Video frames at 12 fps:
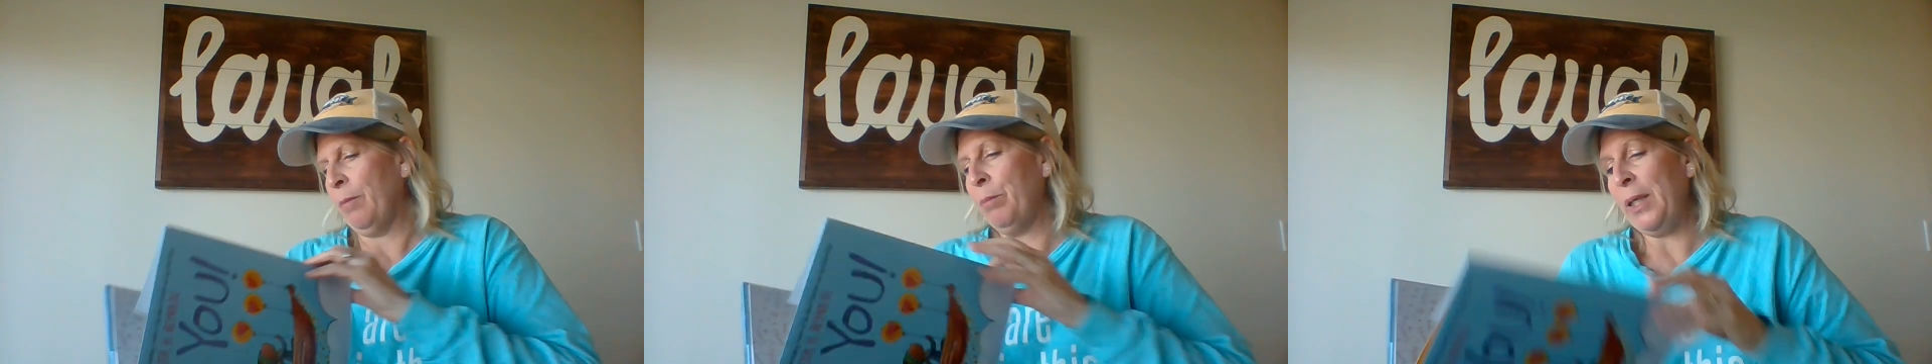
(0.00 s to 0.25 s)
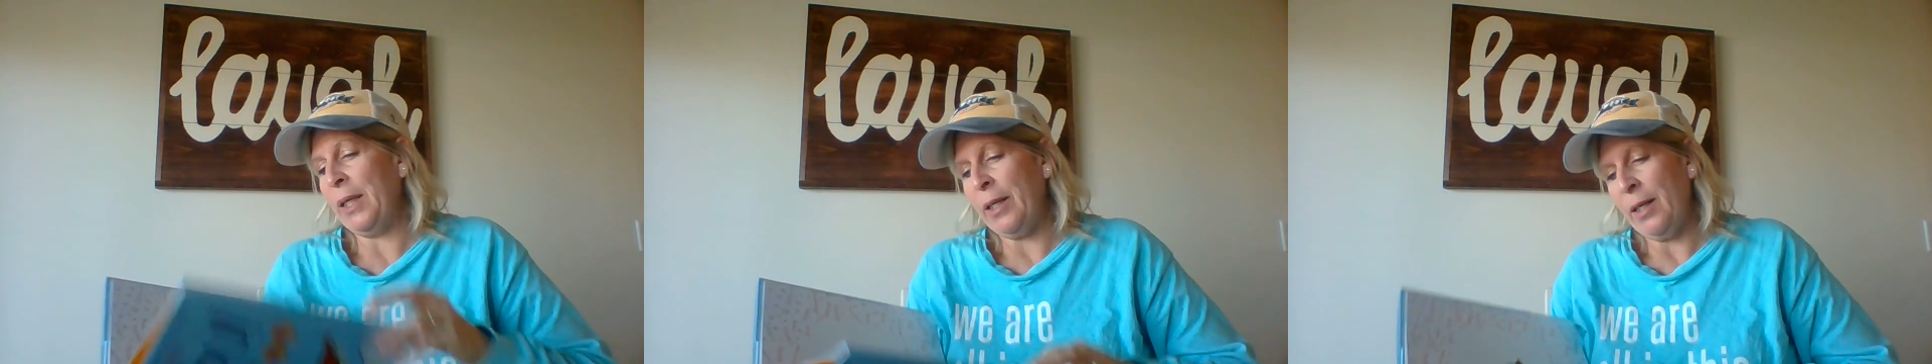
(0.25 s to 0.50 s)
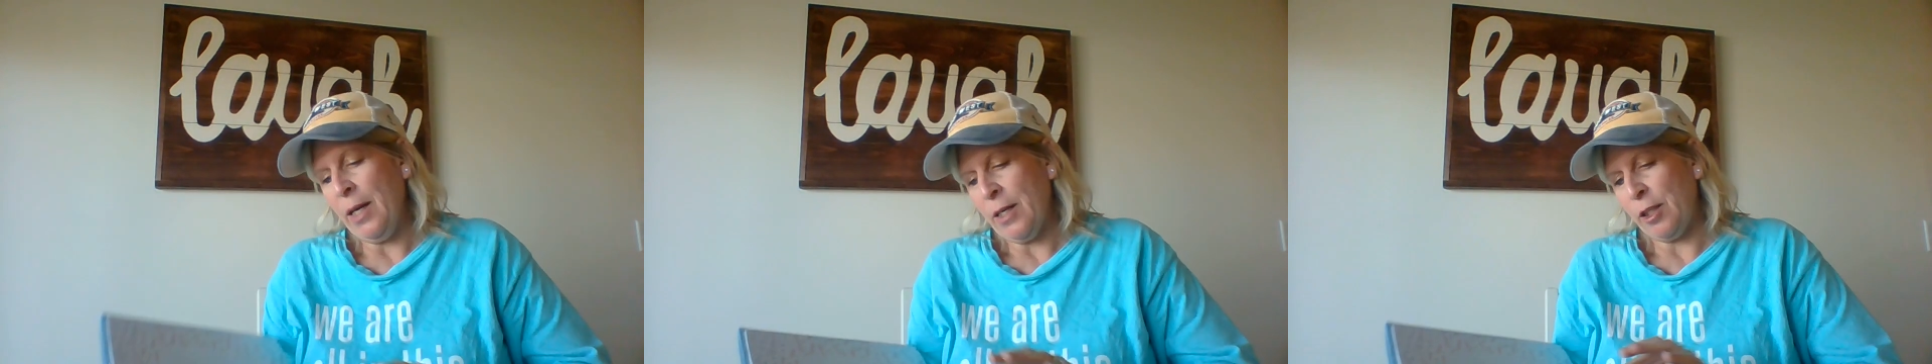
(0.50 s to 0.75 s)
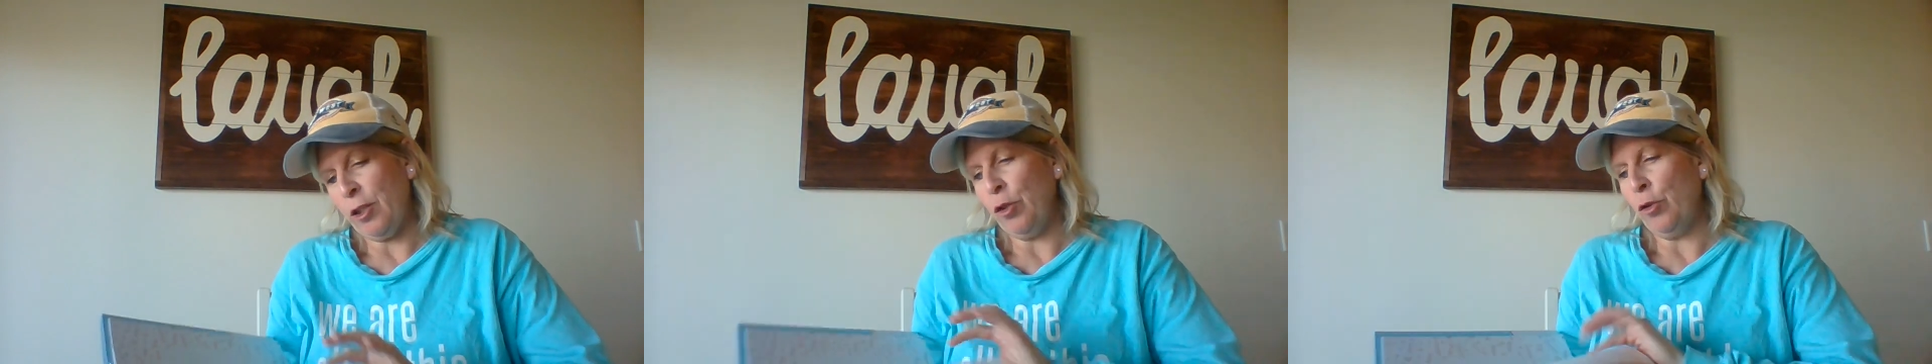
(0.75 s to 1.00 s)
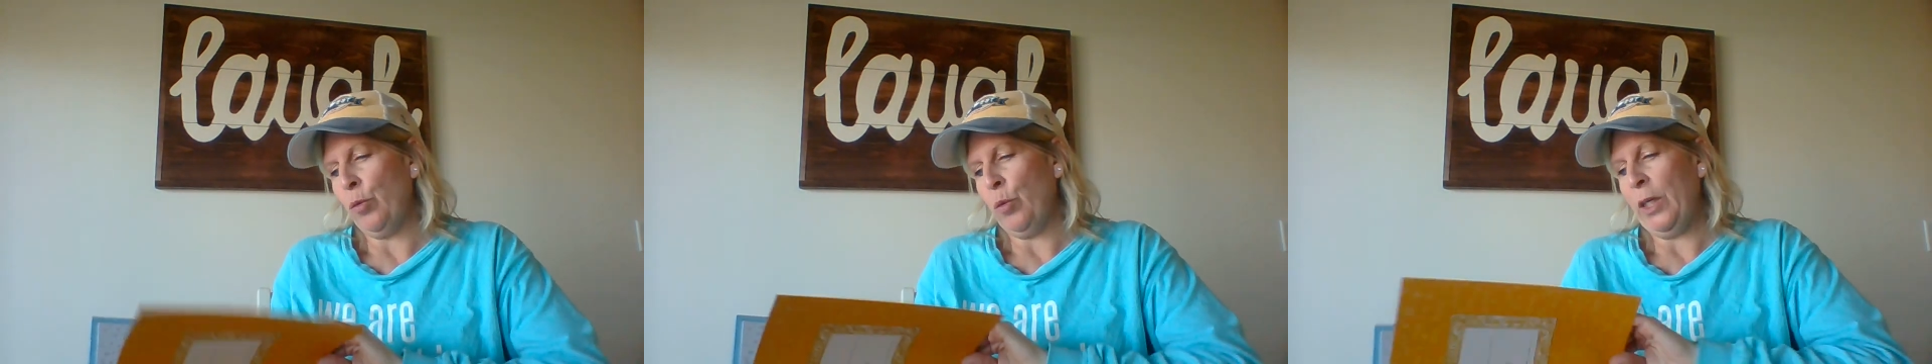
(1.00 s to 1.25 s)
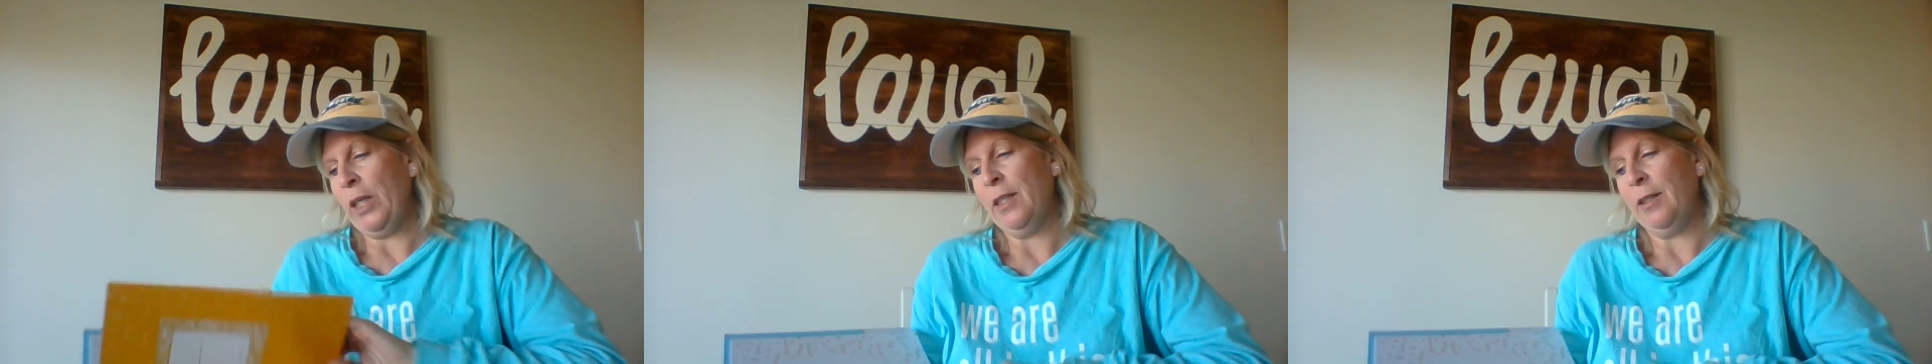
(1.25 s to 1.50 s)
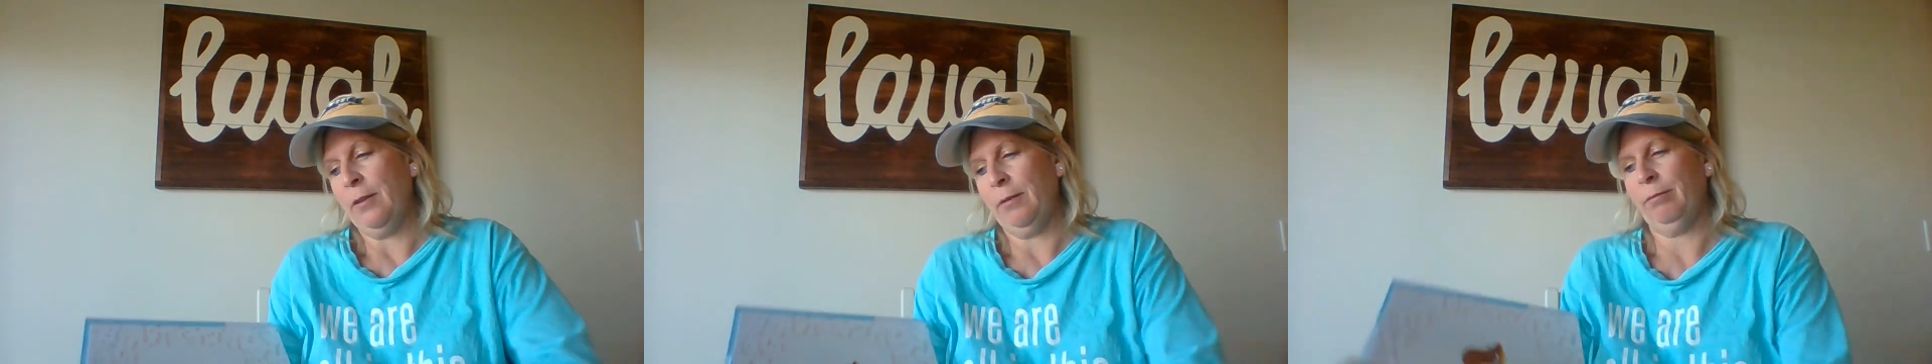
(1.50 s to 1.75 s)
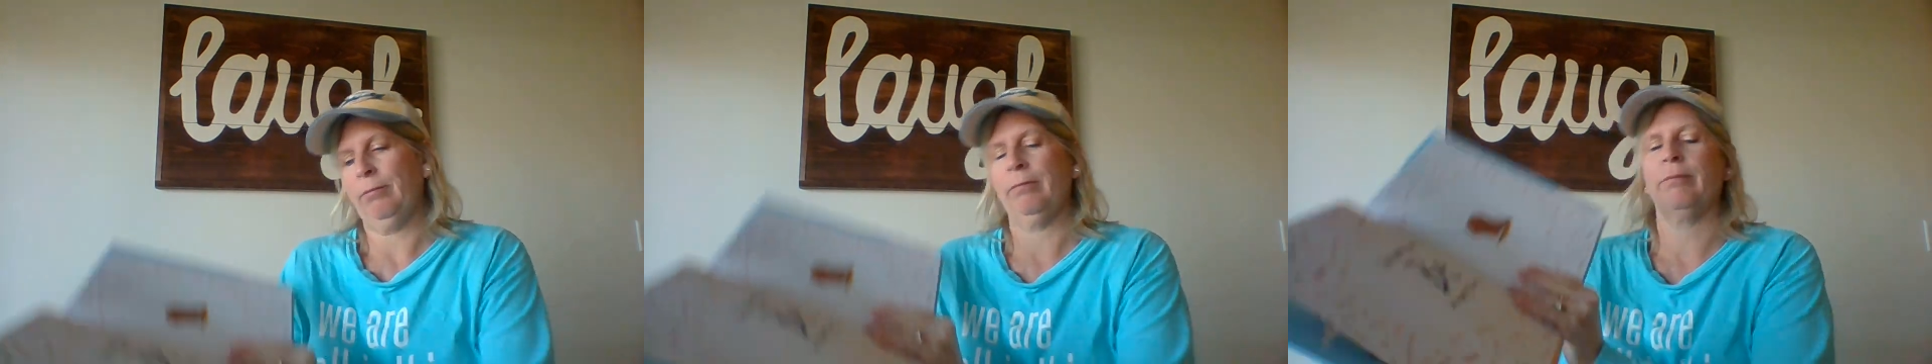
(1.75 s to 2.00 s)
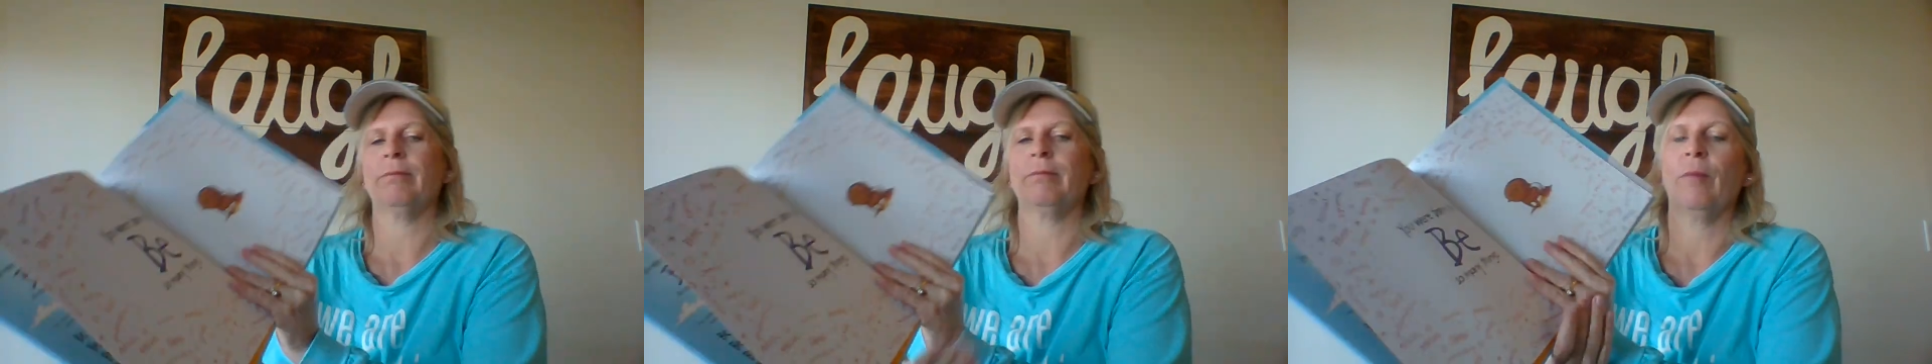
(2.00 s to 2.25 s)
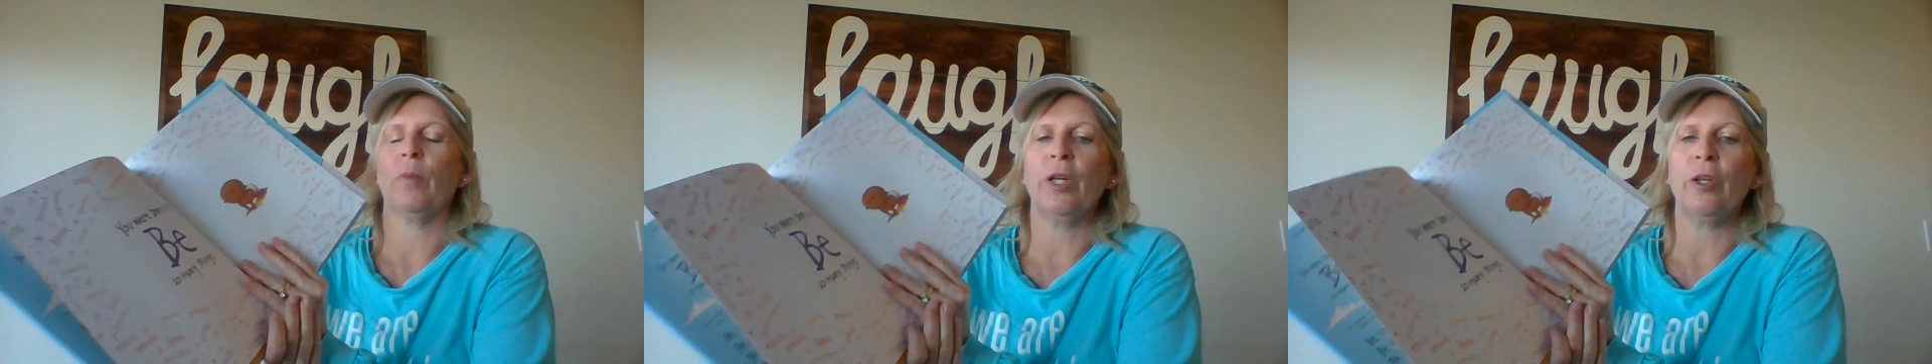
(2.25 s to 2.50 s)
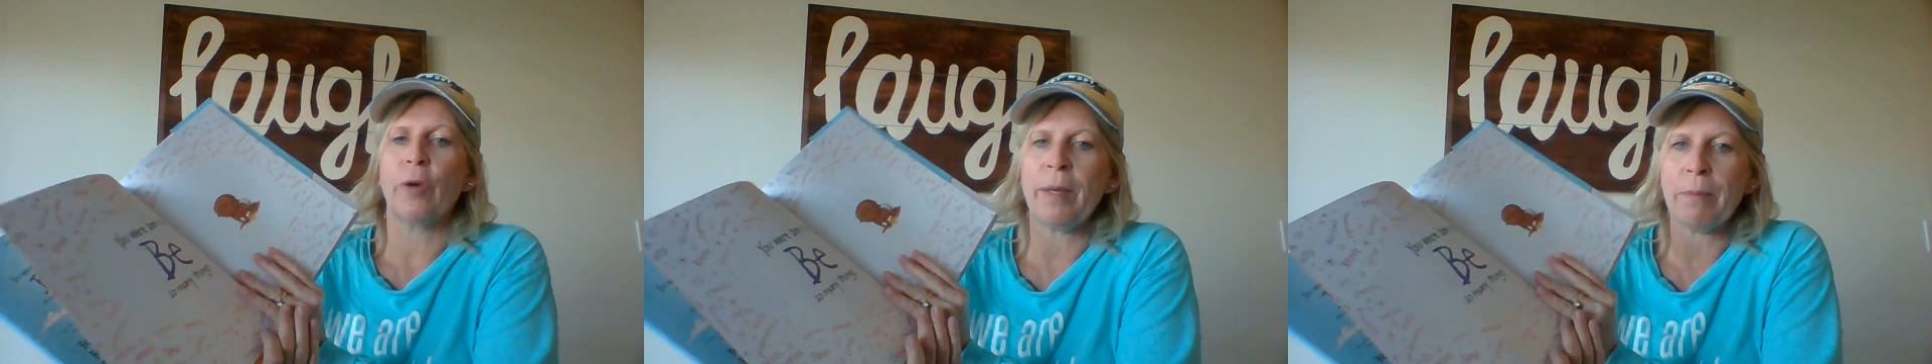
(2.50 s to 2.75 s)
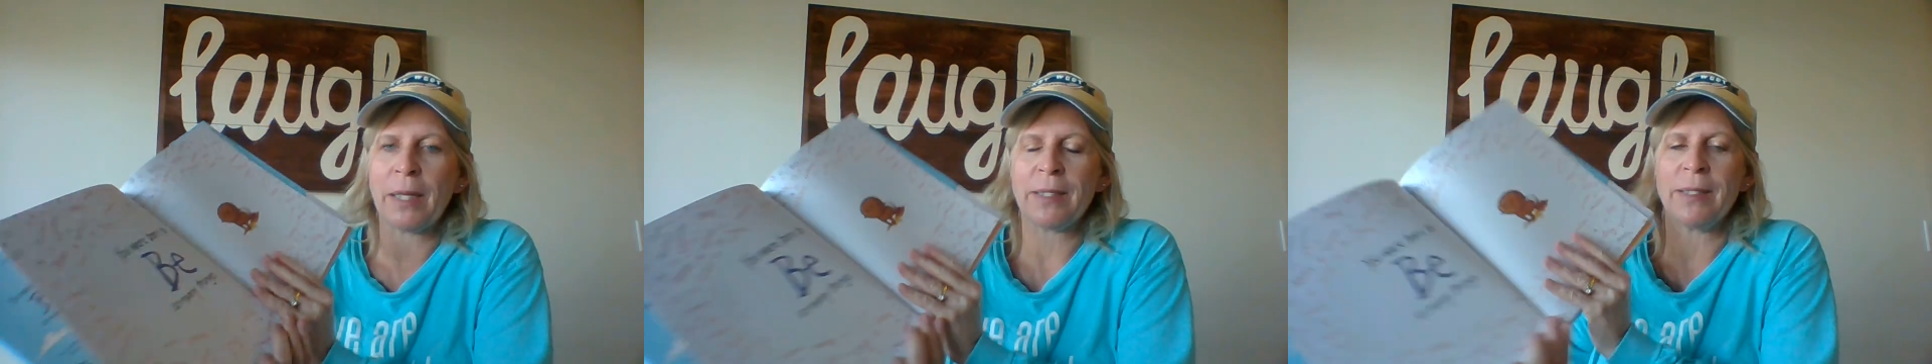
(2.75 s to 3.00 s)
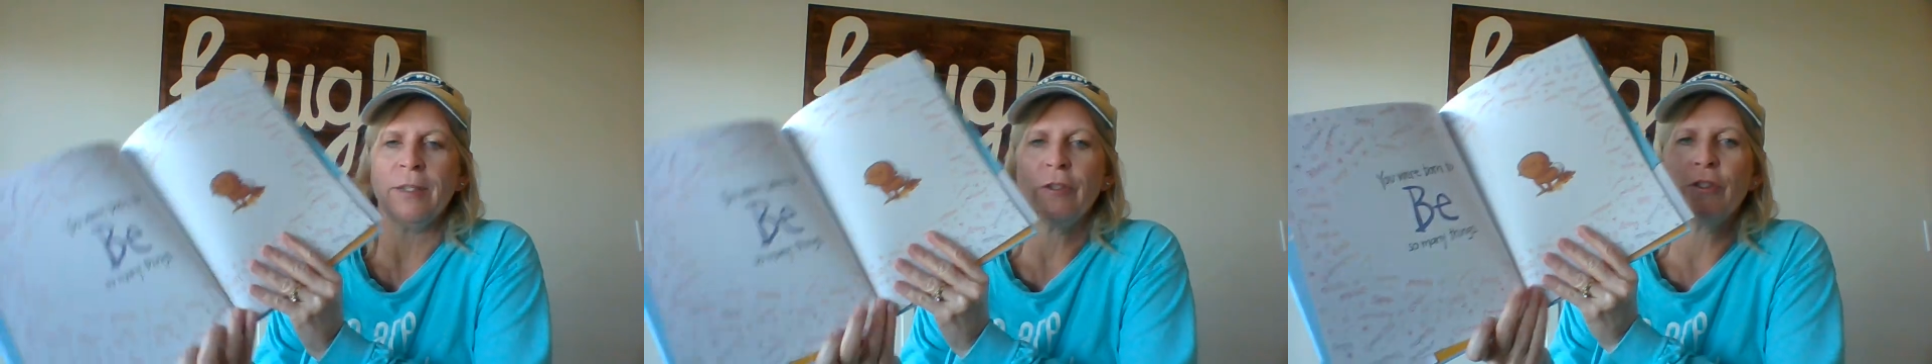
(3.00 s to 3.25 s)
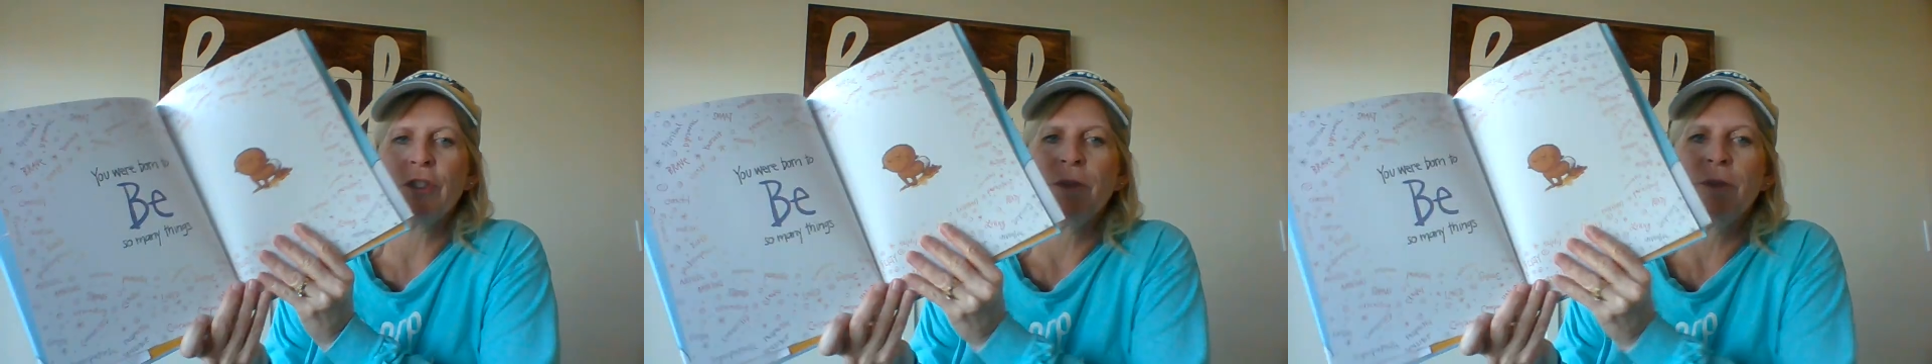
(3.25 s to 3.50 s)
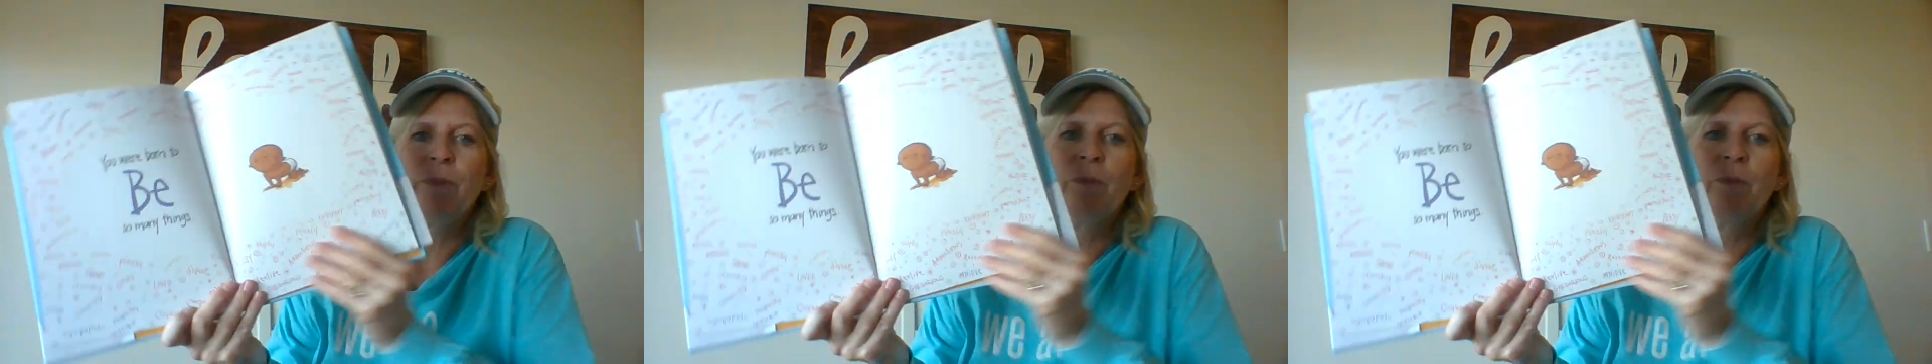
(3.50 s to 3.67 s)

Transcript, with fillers: Be You. What a great message.